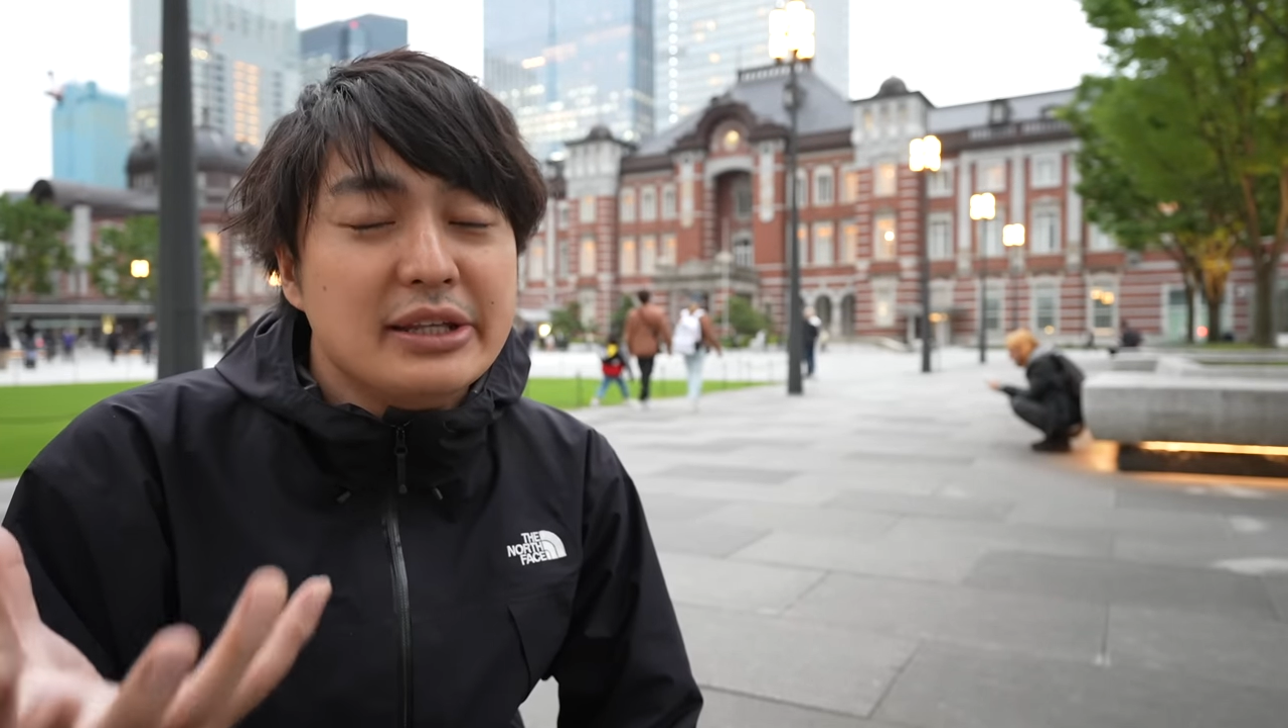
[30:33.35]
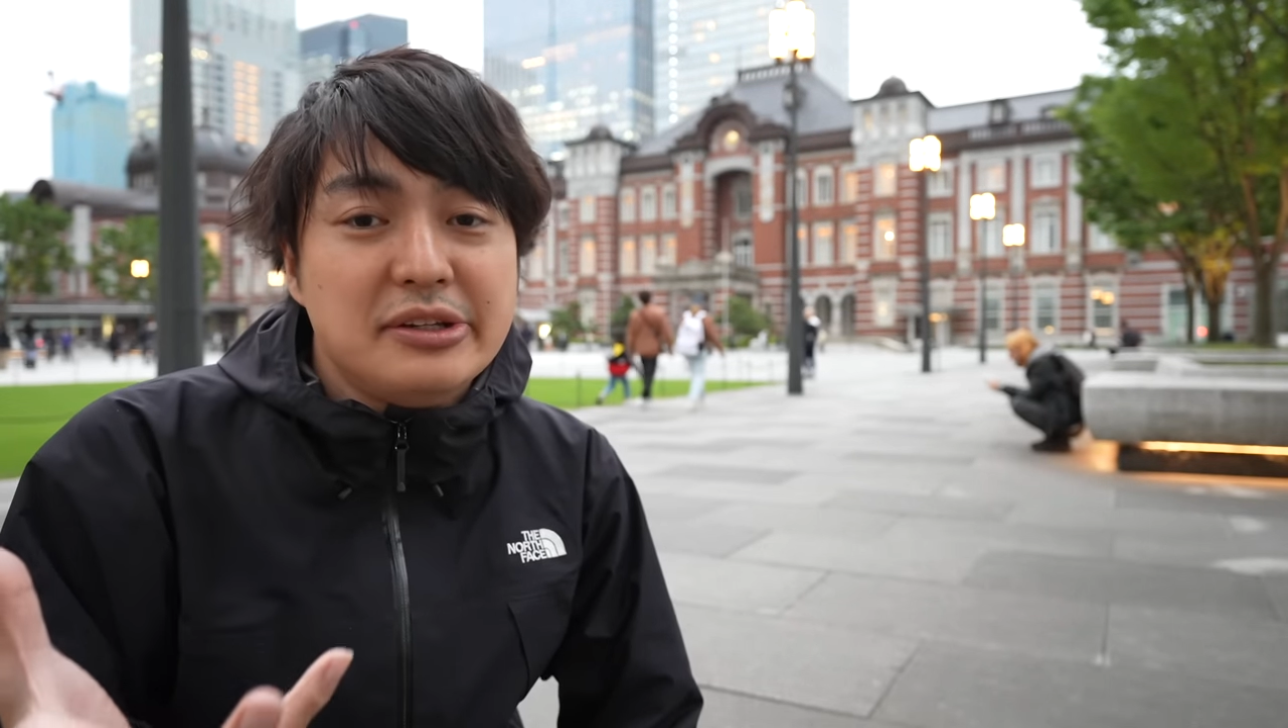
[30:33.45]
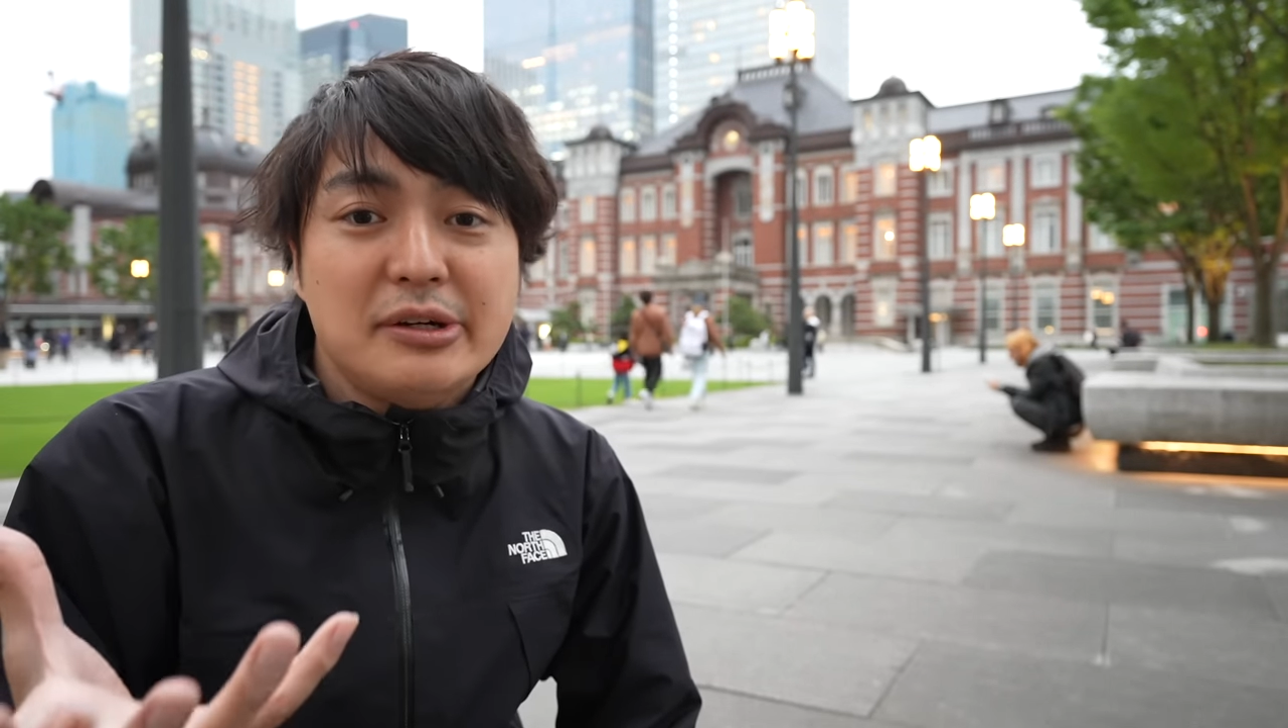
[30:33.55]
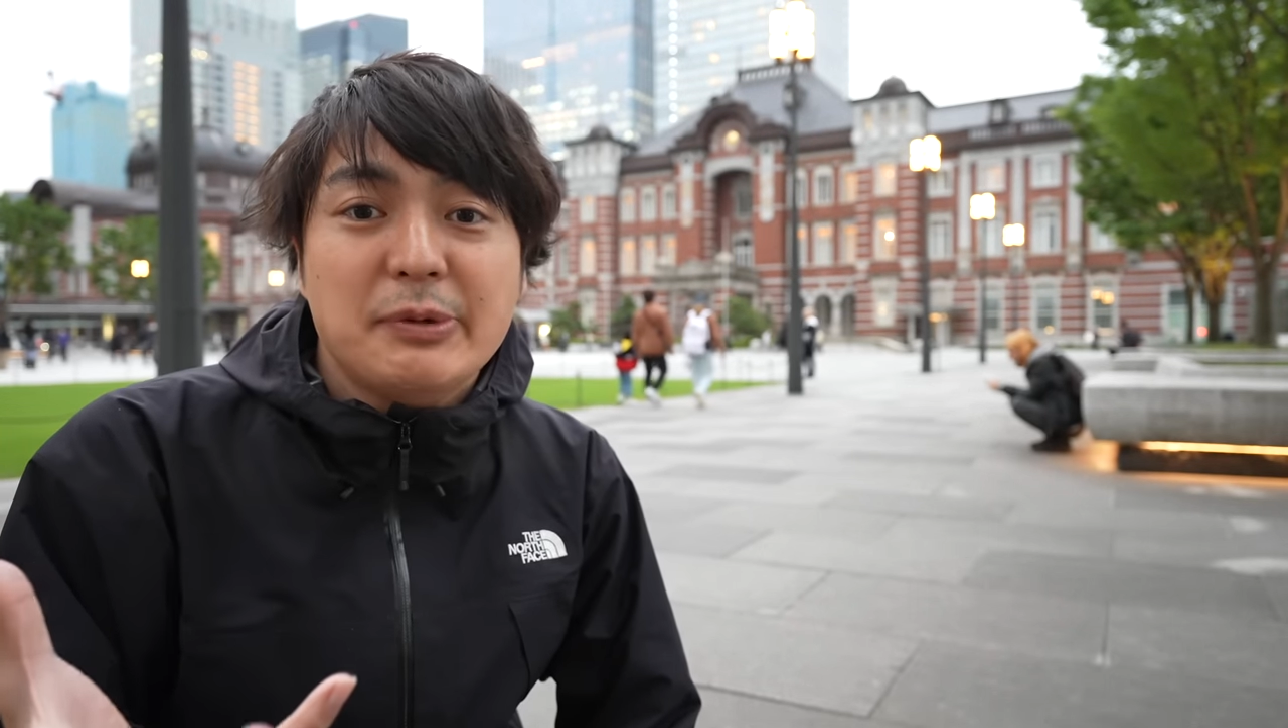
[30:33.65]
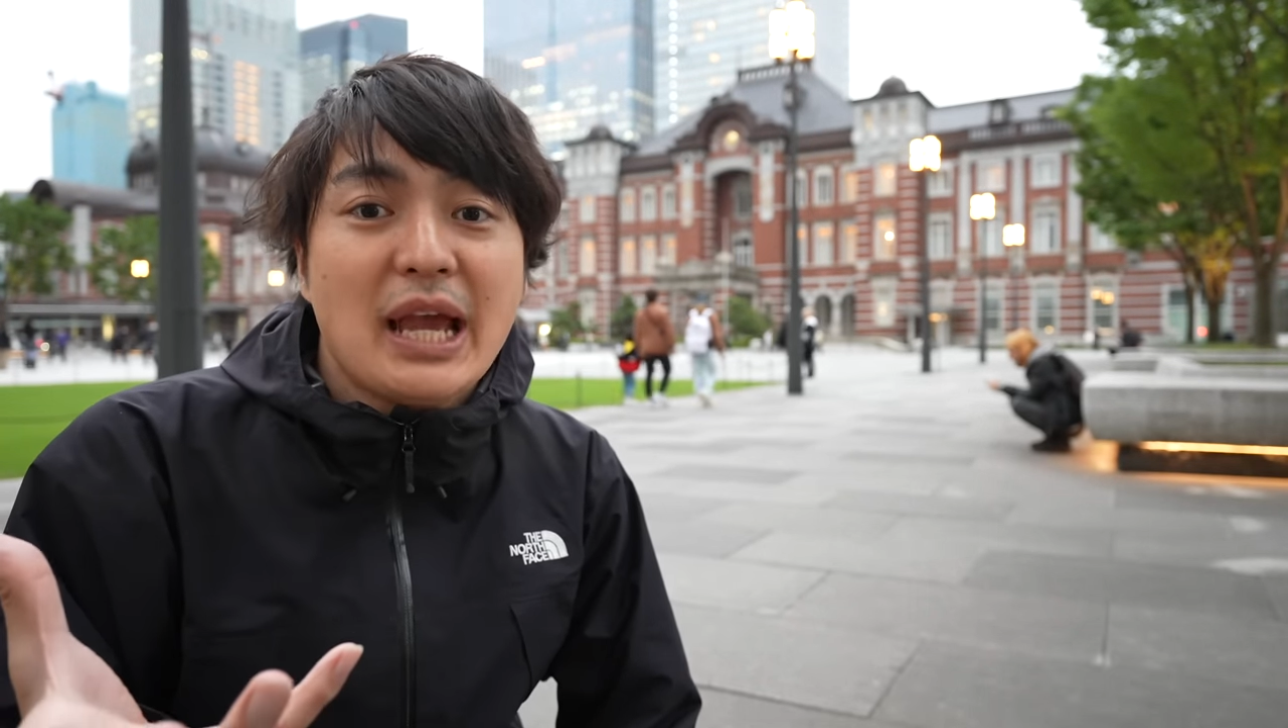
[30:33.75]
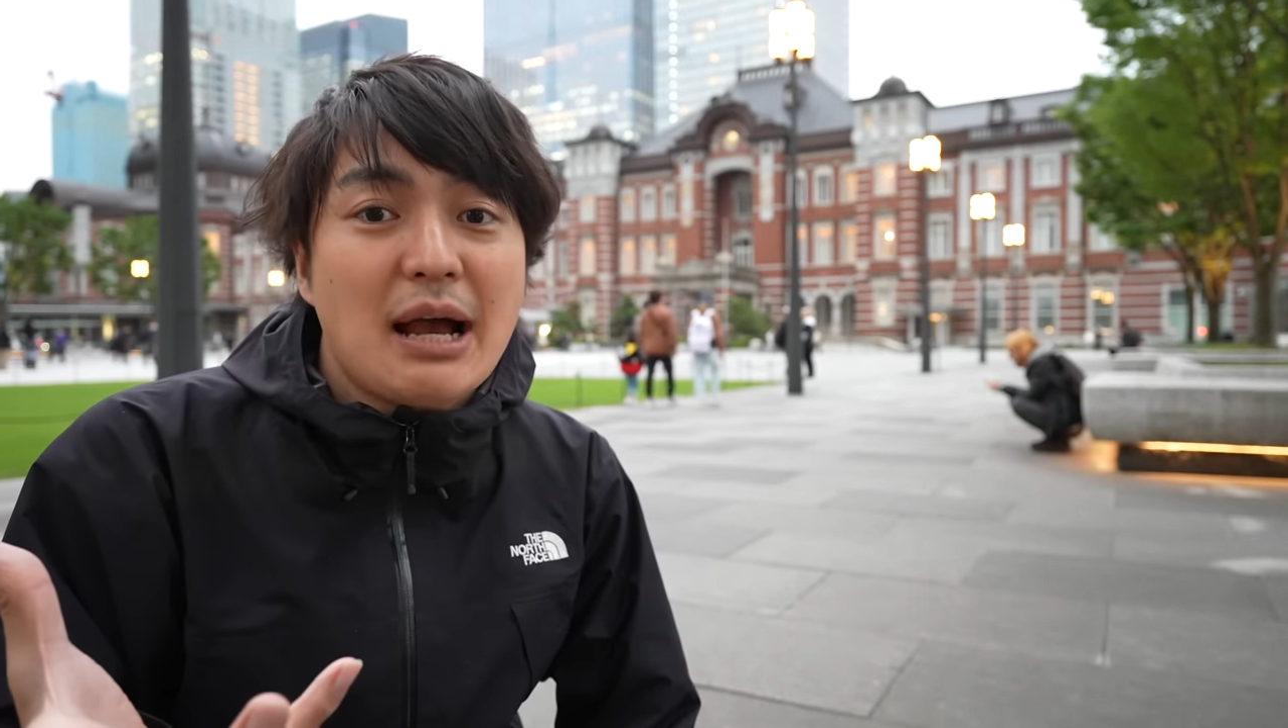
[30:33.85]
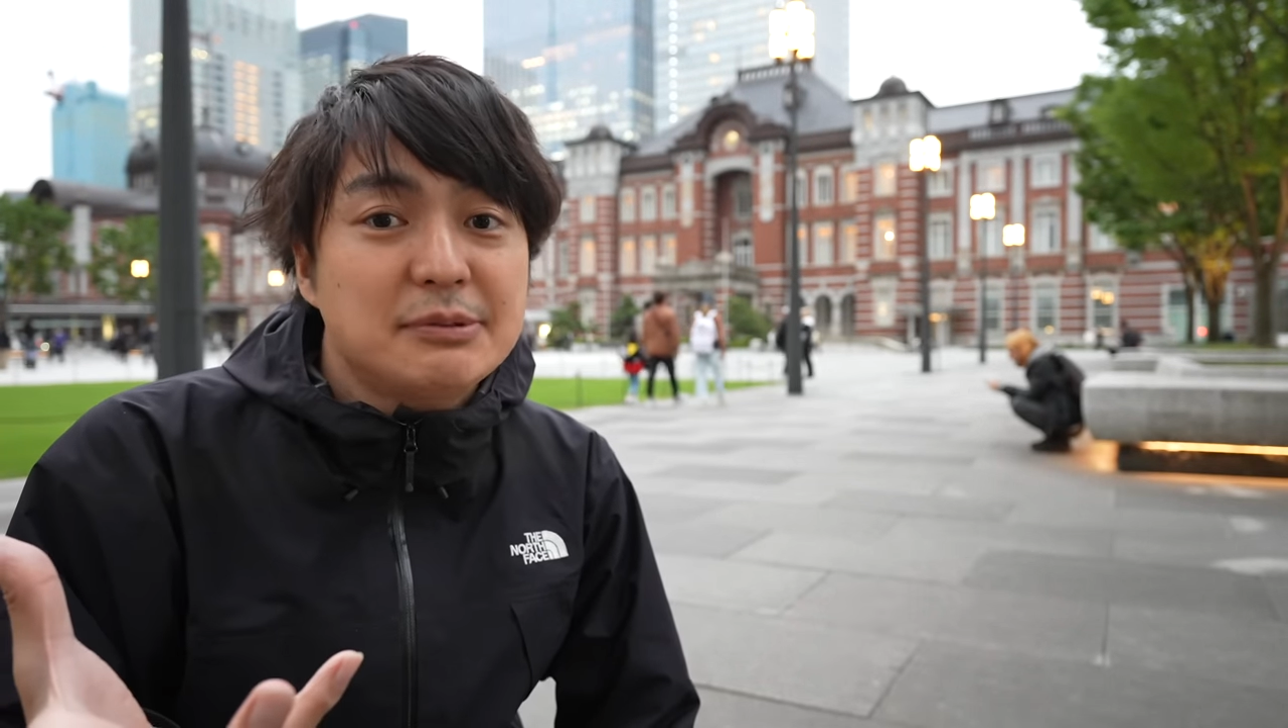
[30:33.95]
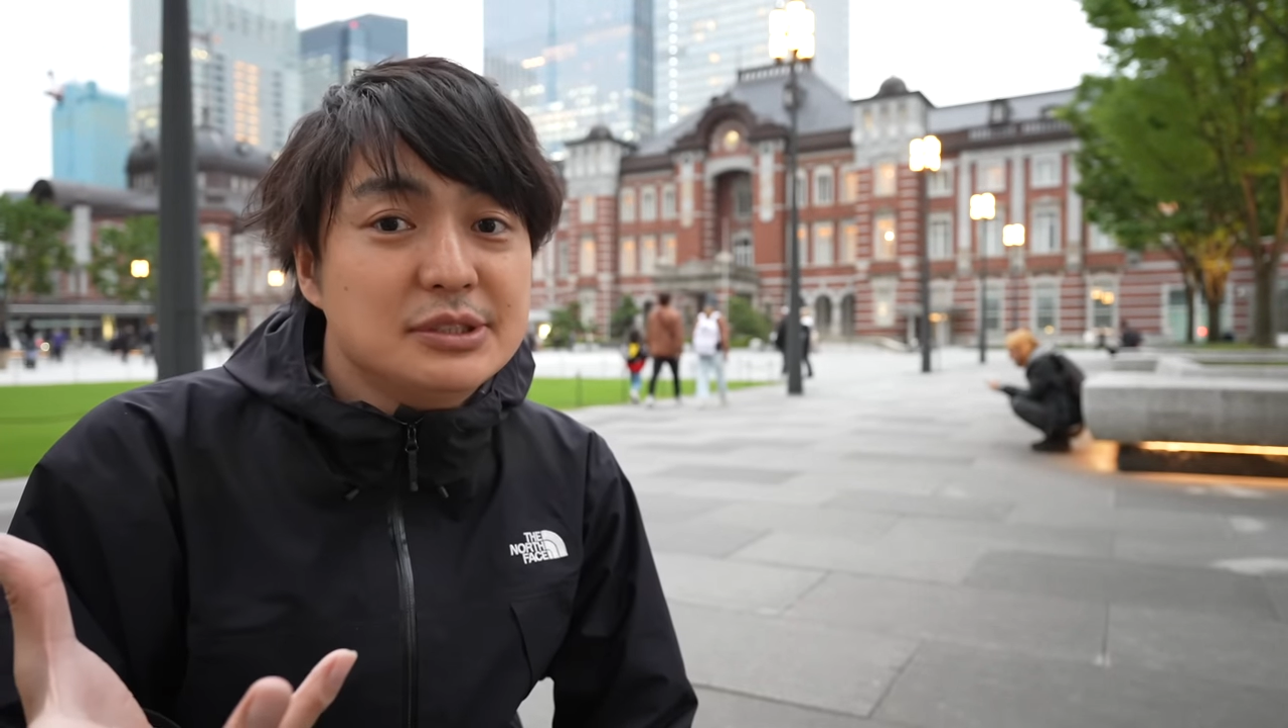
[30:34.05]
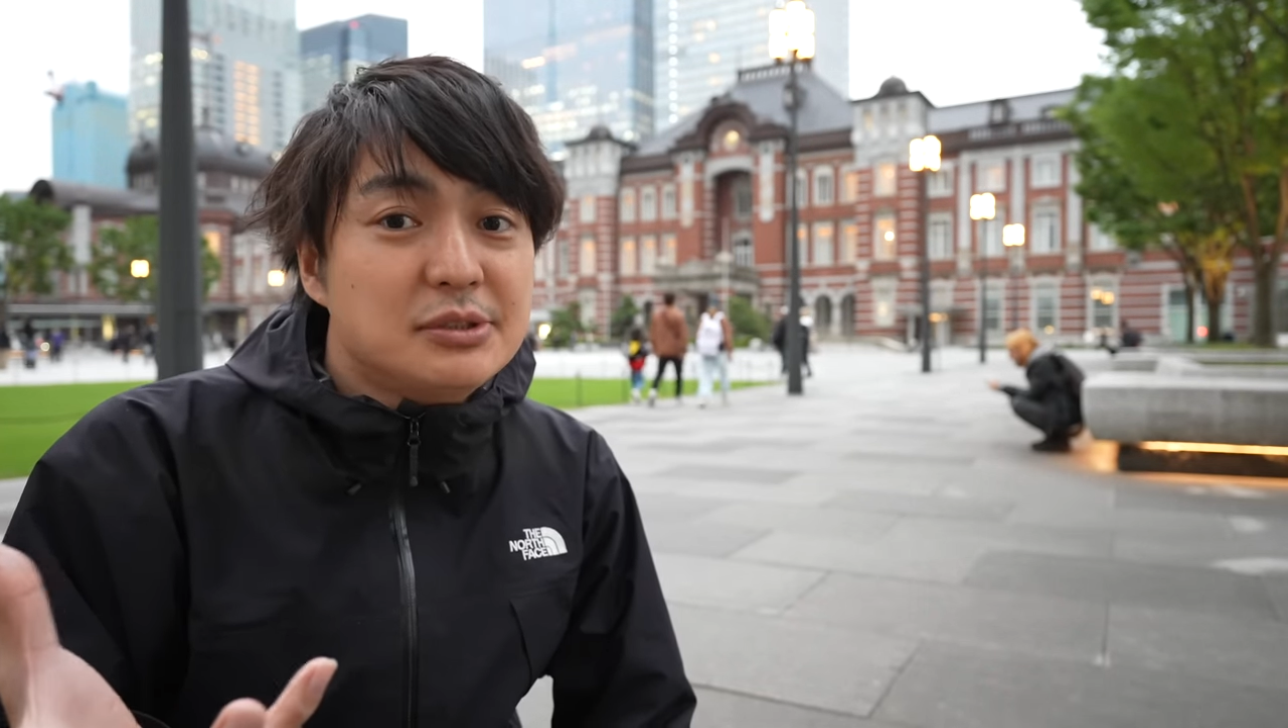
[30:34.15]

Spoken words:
either we have to